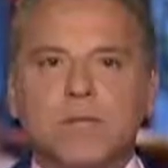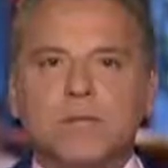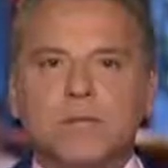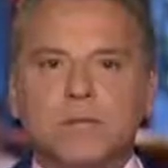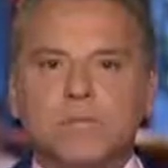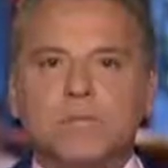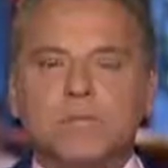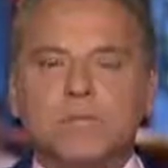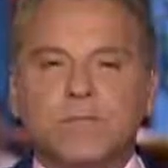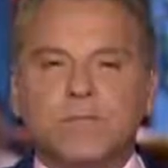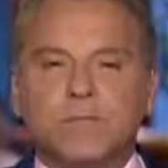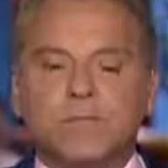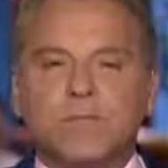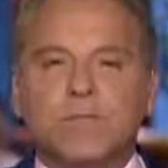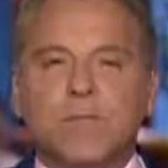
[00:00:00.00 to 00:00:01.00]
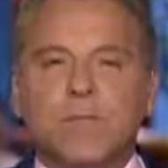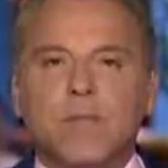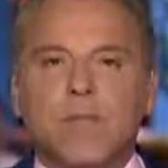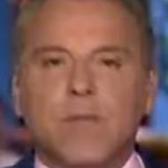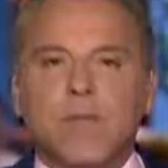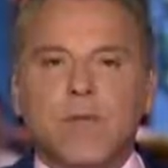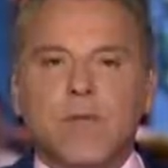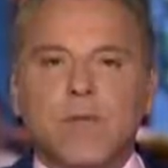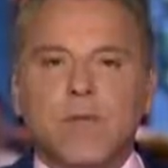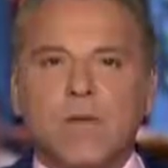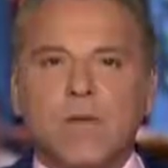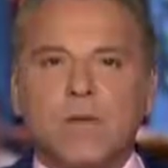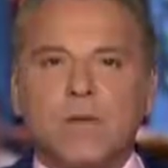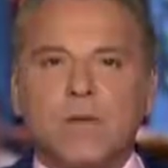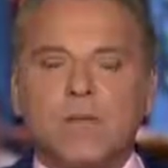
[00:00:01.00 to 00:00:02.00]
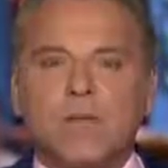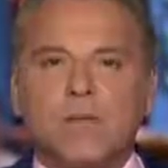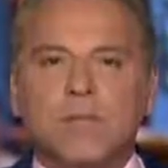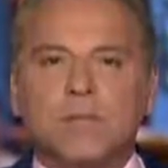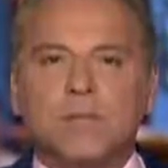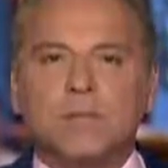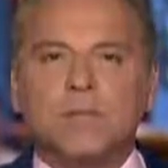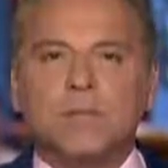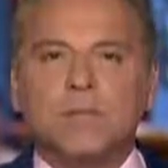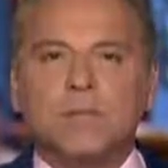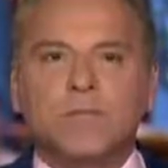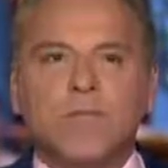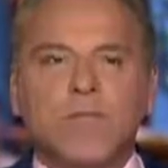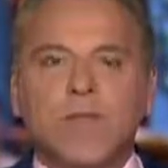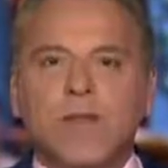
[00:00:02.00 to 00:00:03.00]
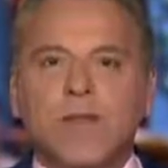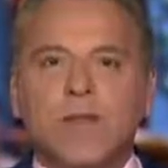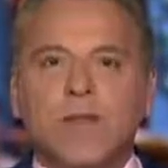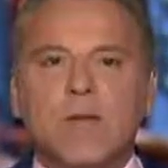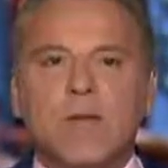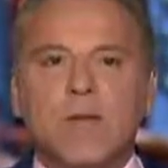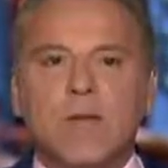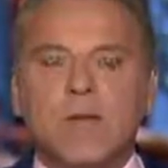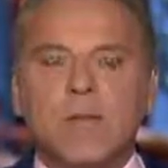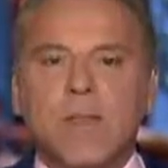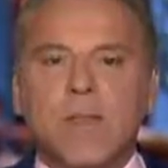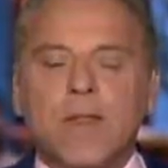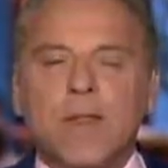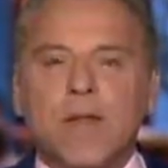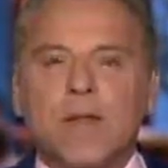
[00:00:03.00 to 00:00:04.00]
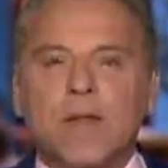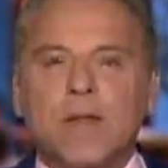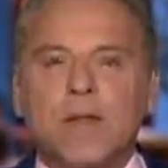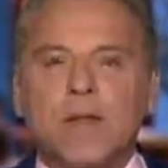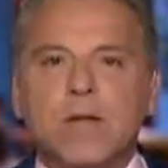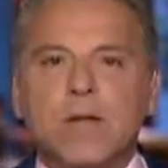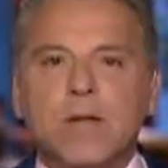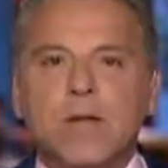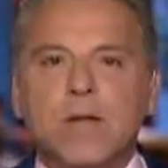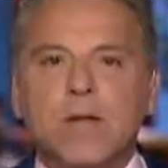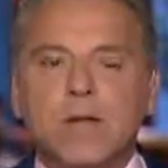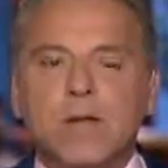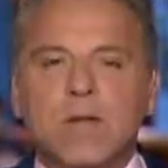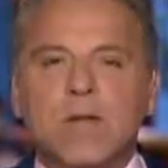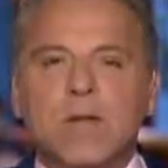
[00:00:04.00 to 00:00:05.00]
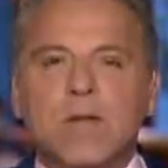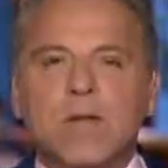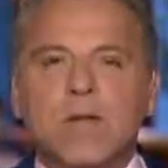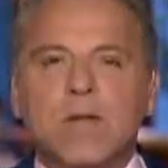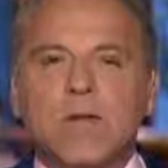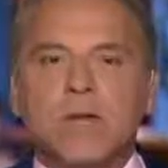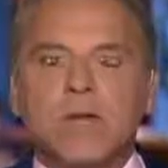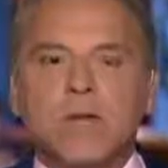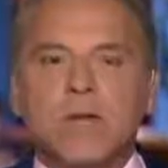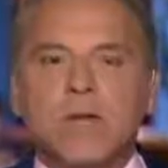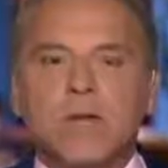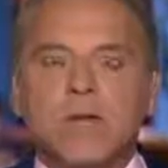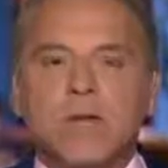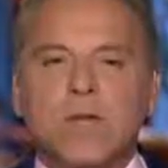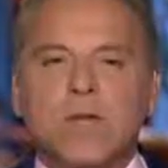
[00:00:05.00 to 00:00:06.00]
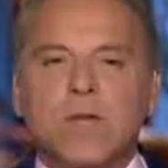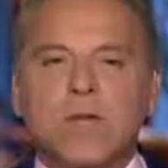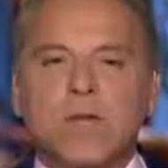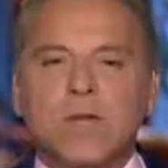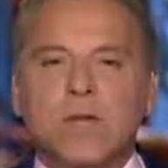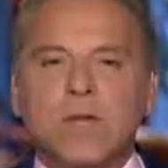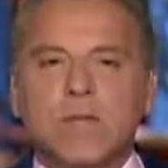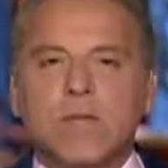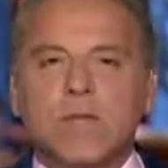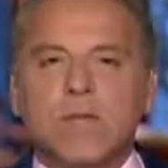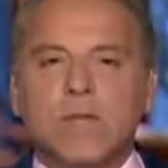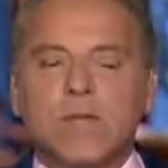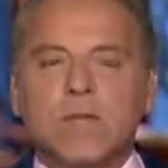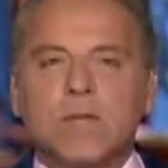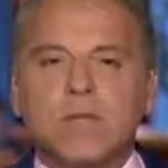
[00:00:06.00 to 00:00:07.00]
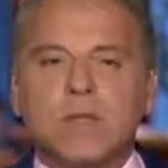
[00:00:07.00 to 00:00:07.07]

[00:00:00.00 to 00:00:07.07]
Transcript: [no speech]